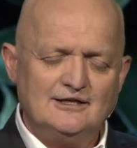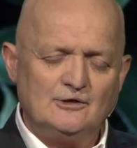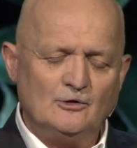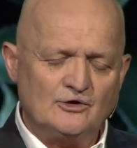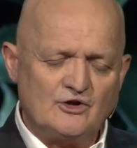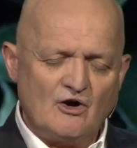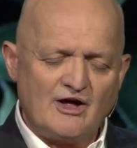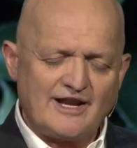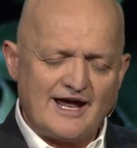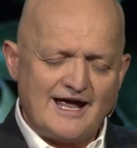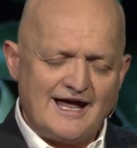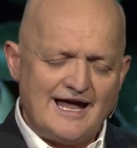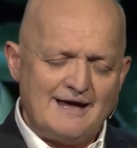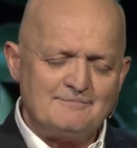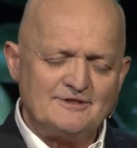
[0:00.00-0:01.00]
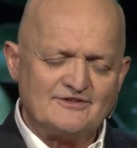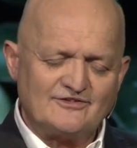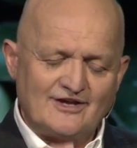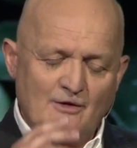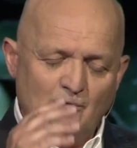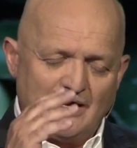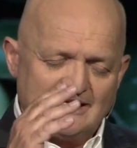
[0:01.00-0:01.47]
Lord God, our
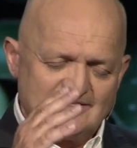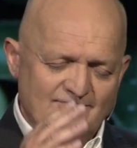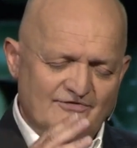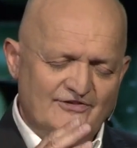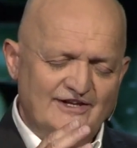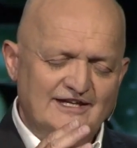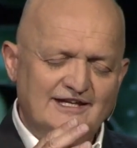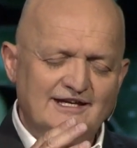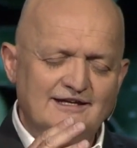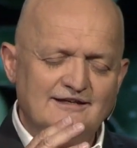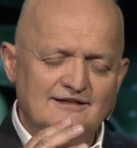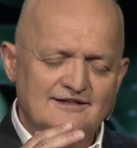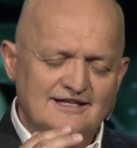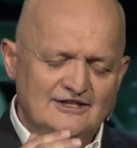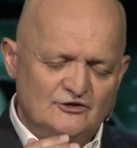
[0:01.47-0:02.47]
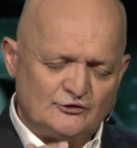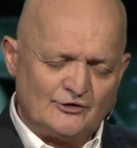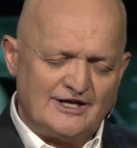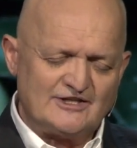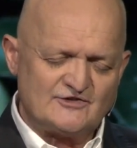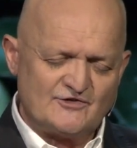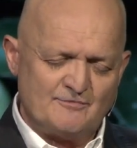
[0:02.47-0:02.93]
habits, our ways of thinking need
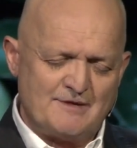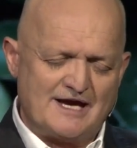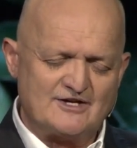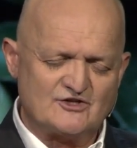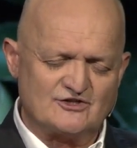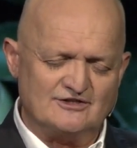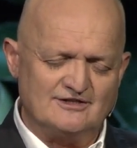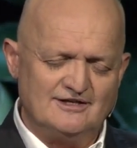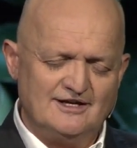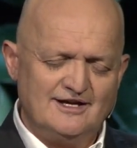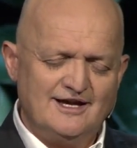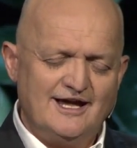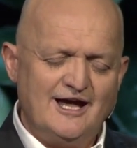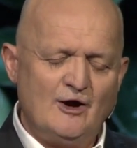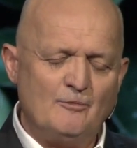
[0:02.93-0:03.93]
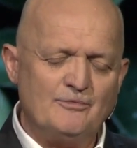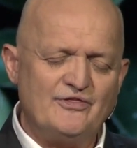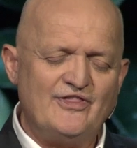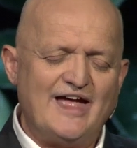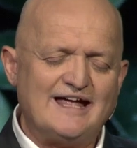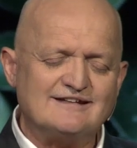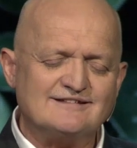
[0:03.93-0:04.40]
transformation. Help
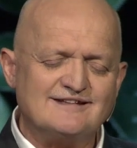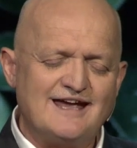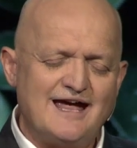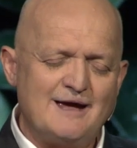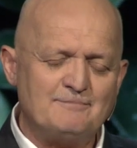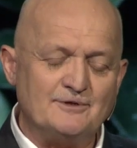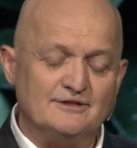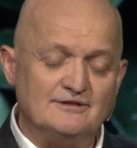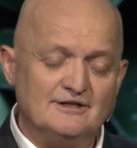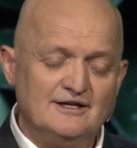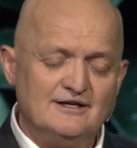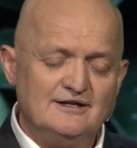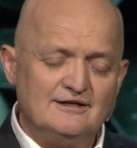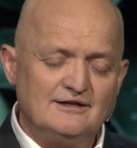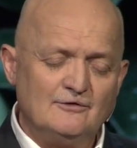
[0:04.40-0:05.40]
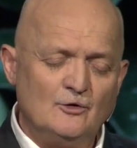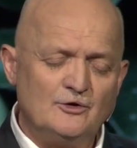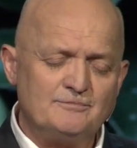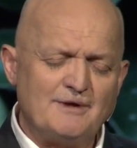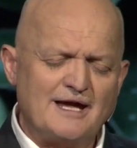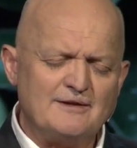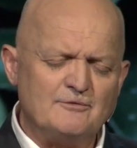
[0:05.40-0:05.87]
that to happen.
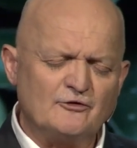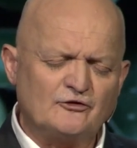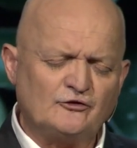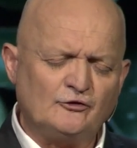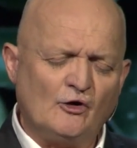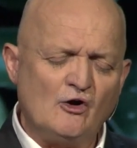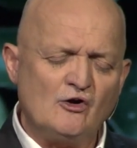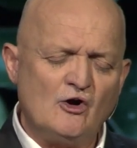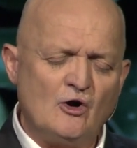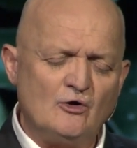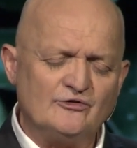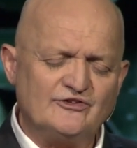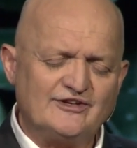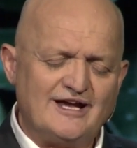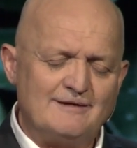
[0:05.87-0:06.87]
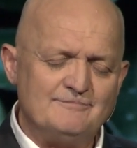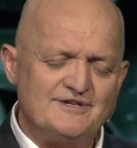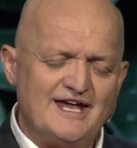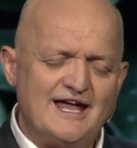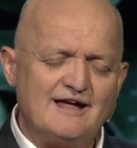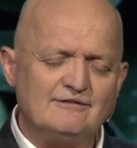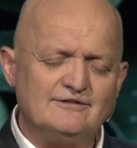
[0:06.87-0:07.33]
Lord, may strongholds come
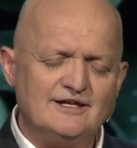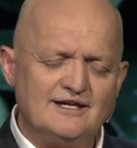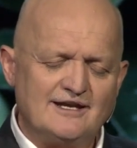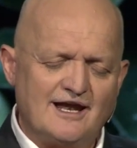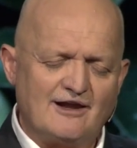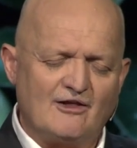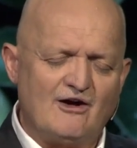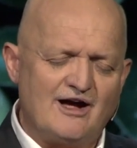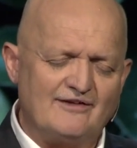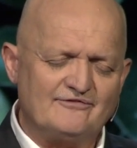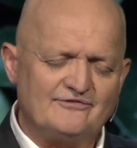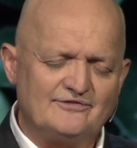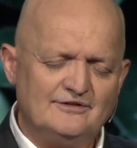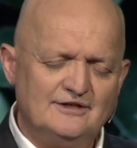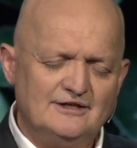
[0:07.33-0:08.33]
down in our life.